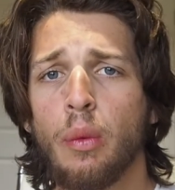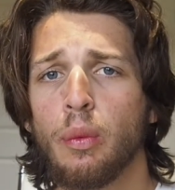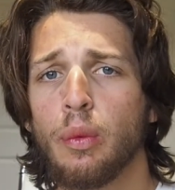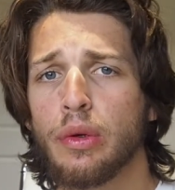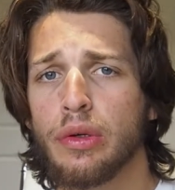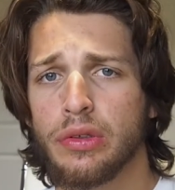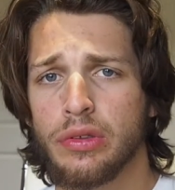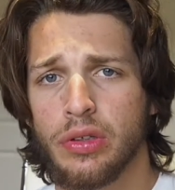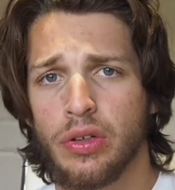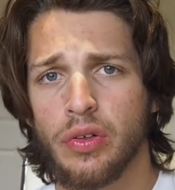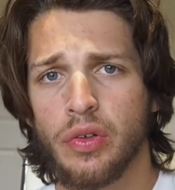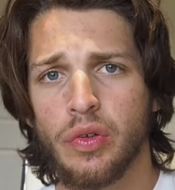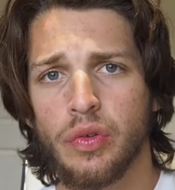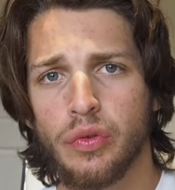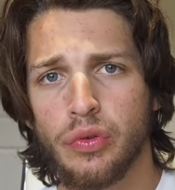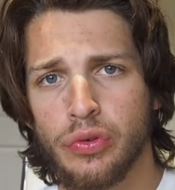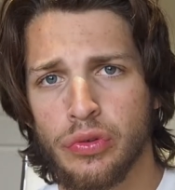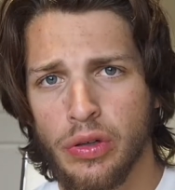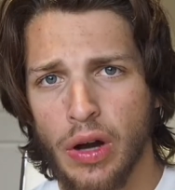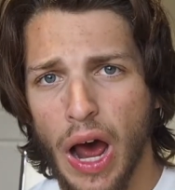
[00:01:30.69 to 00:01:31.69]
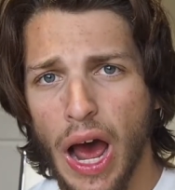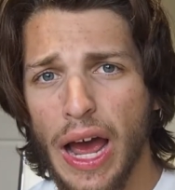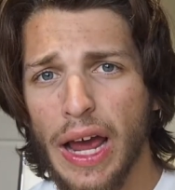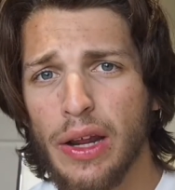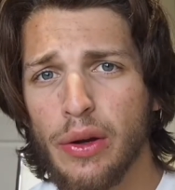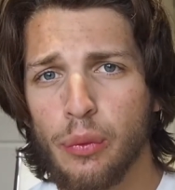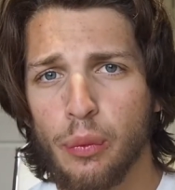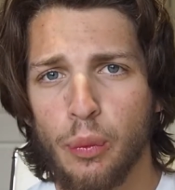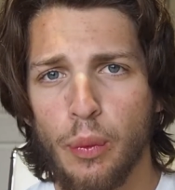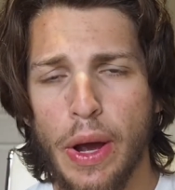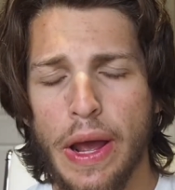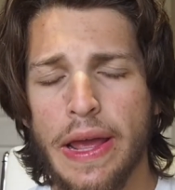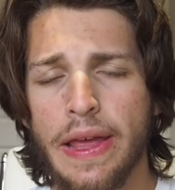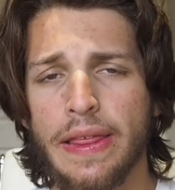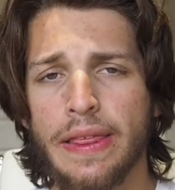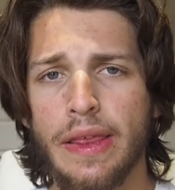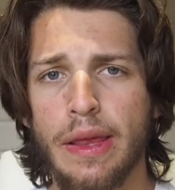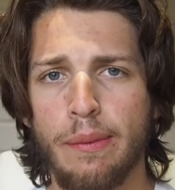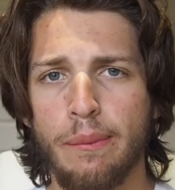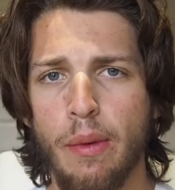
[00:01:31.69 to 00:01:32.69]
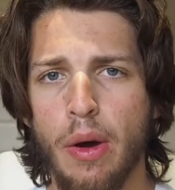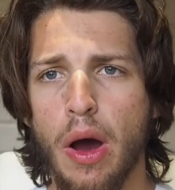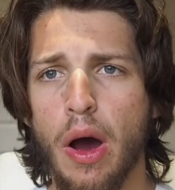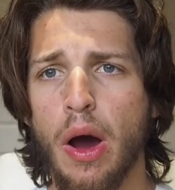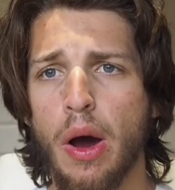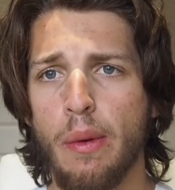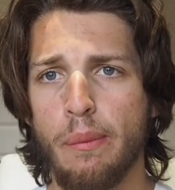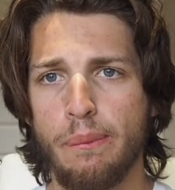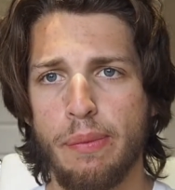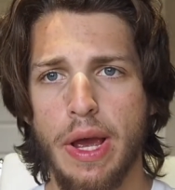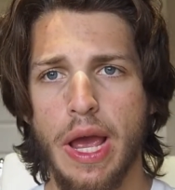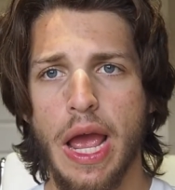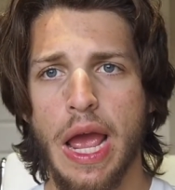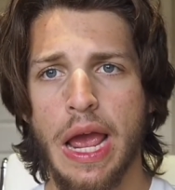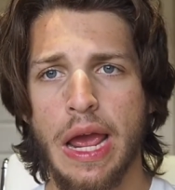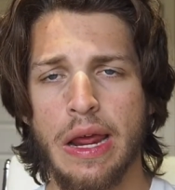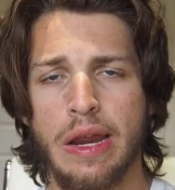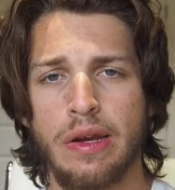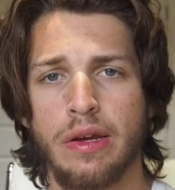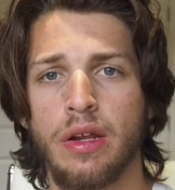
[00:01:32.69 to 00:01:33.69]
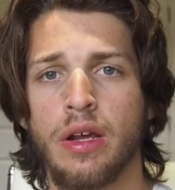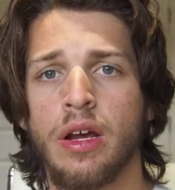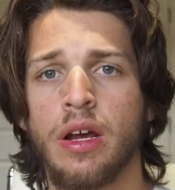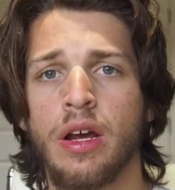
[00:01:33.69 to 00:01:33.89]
we should try and wake them up and